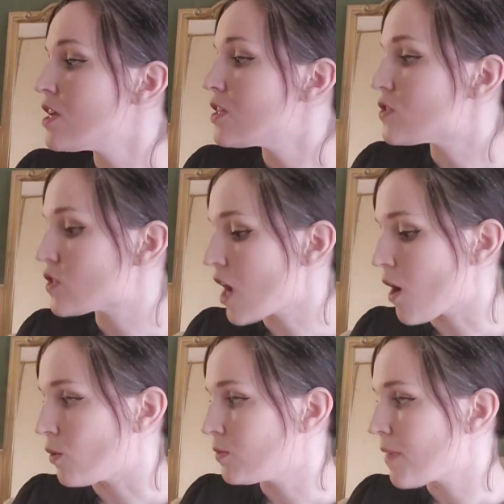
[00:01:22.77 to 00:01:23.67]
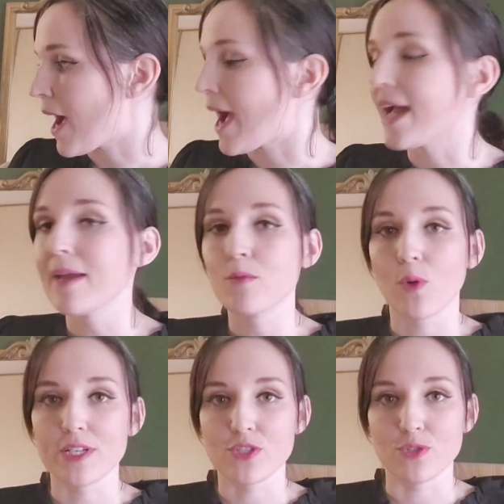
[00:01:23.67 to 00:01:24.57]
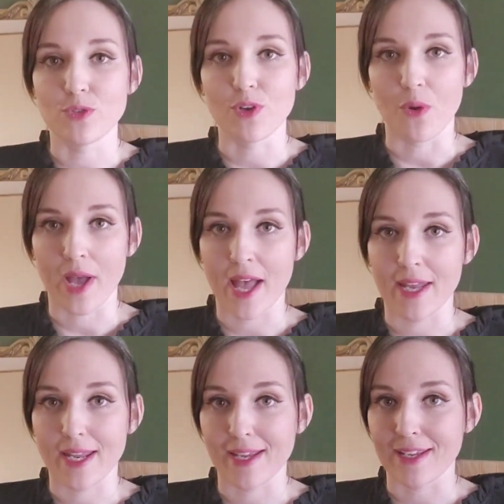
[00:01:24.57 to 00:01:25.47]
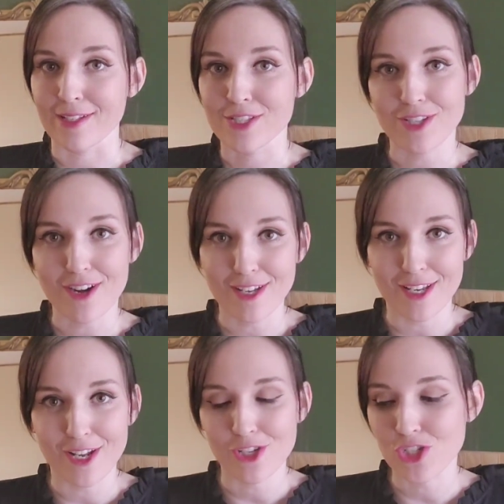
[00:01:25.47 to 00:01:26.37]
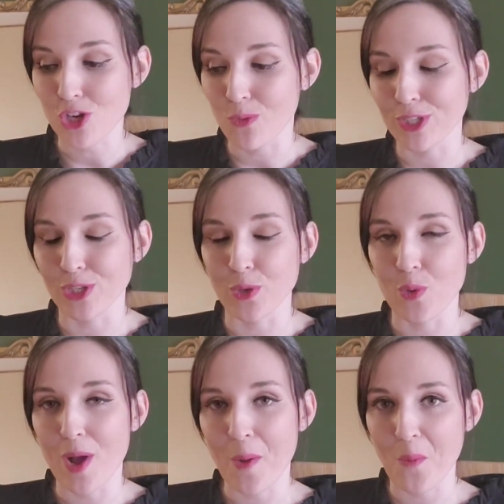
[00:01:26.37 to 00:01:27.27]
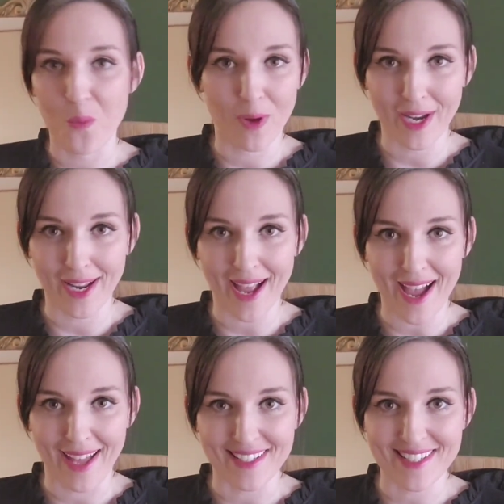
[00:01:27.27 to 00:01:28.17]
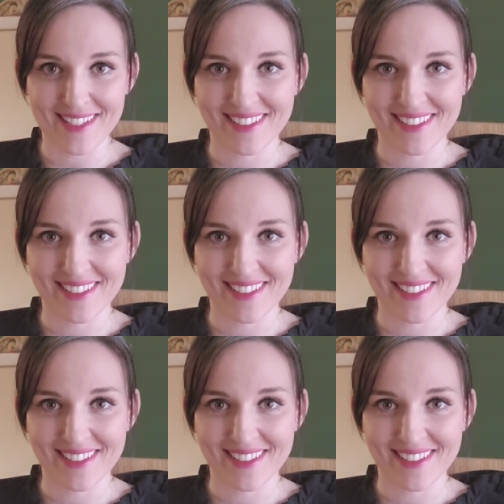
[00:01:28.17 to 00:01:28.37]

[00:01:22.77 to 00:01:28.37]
So I am going to go ahead and get started showing you what I got.